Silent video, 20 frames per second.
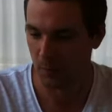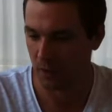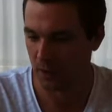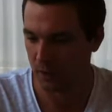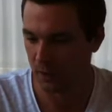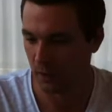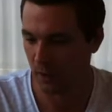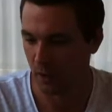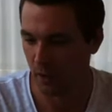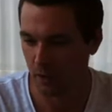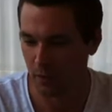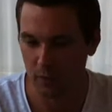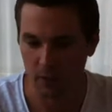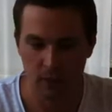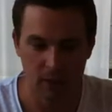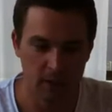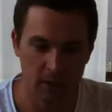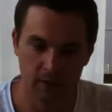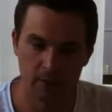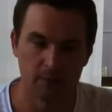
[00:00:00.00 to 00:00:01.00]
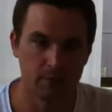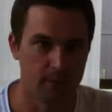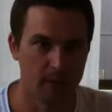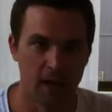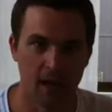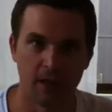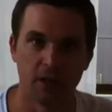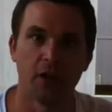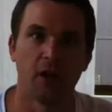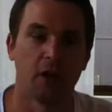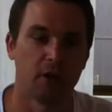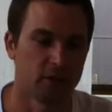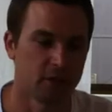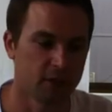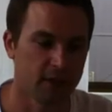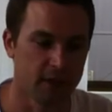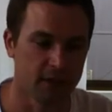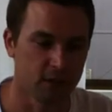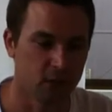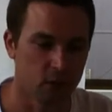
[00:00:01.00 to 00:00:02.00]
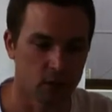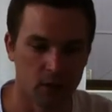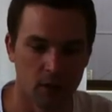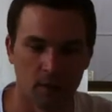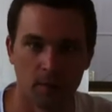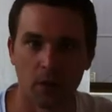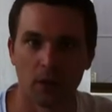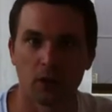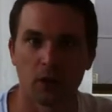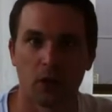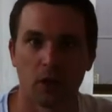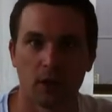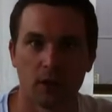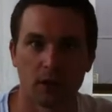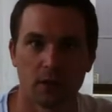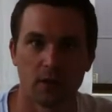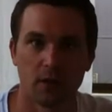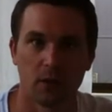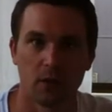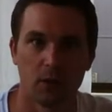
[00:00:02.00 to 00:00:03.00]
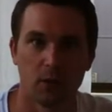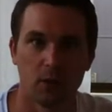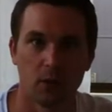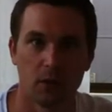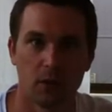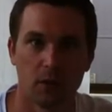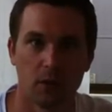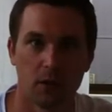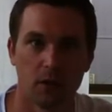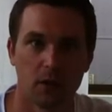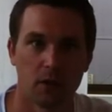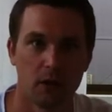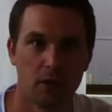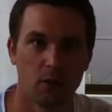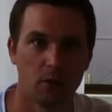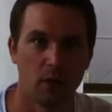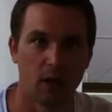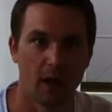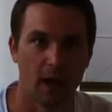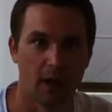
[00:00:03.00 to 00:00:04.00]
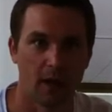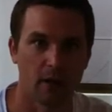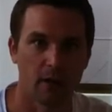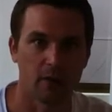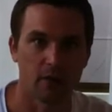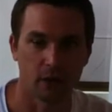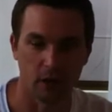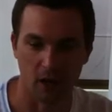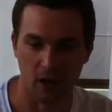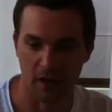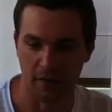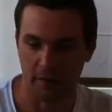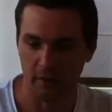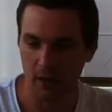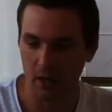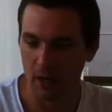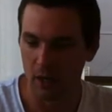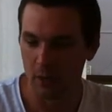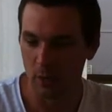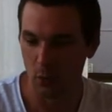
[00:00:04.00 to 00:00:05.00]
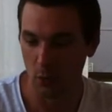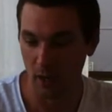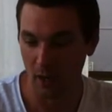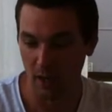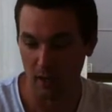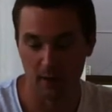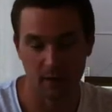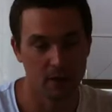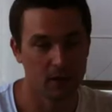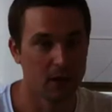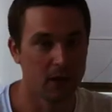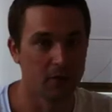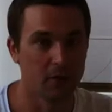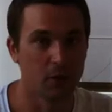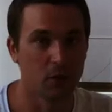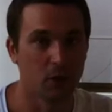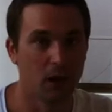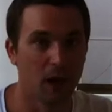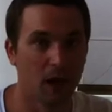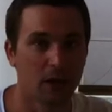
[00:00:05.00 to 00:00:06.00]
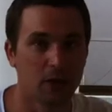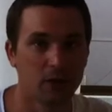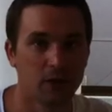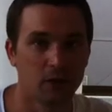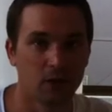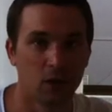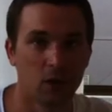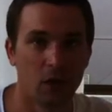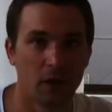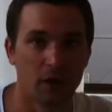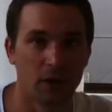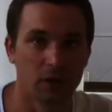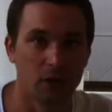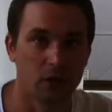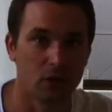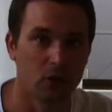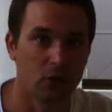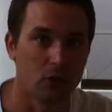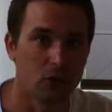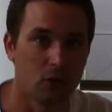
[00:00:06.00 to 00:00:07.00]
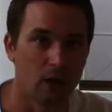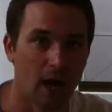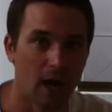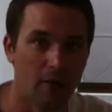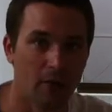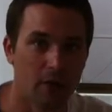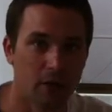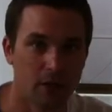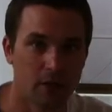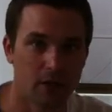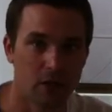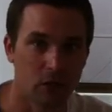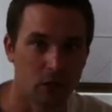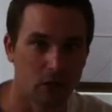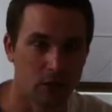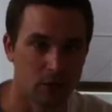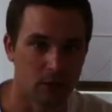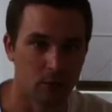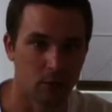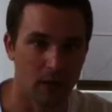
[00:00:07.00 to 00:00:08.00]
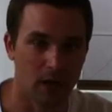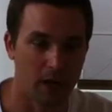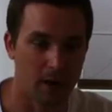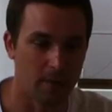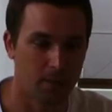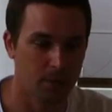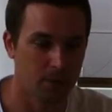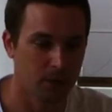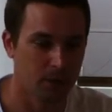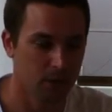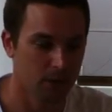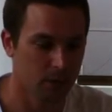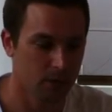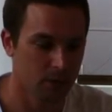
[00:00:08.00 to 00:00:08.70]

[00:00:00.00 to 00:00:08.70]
in one go, man, you know, stick to it. I'm not trying to tell you how to live your life. But if you are concerned, if you do have these thoughts about,